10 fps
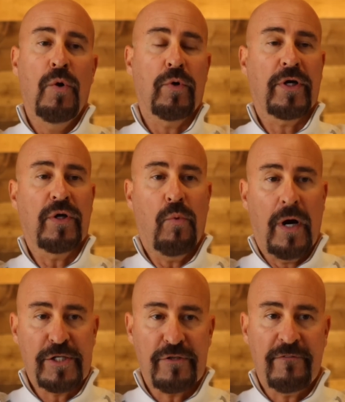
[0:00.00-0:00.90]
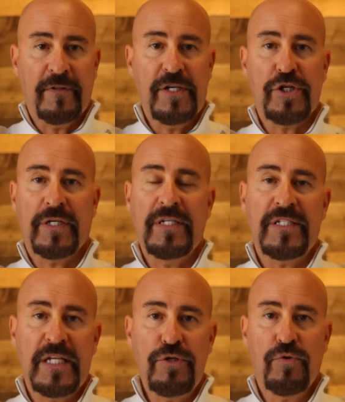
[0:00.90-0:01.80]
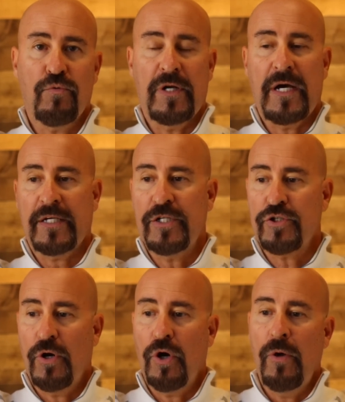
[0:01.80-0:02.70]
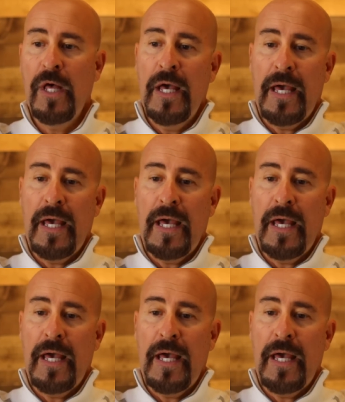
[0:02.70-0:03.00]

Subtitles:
We're going to watch inflation continue to run out of control,